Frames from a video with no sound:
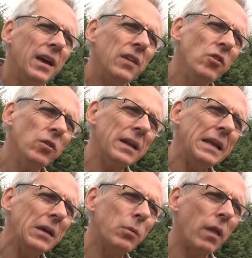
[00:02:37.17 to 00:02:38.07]
it's not
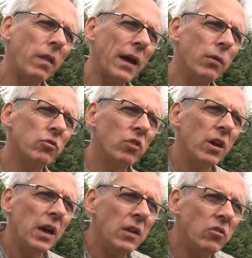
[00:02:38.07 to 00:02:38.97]
clear whether that was
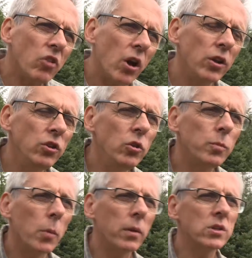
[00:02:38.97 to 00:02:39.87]
entirely a new
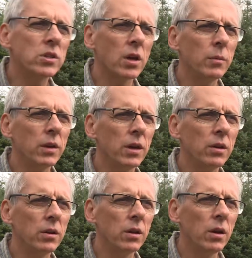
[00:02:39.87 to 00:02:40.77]
population coming in,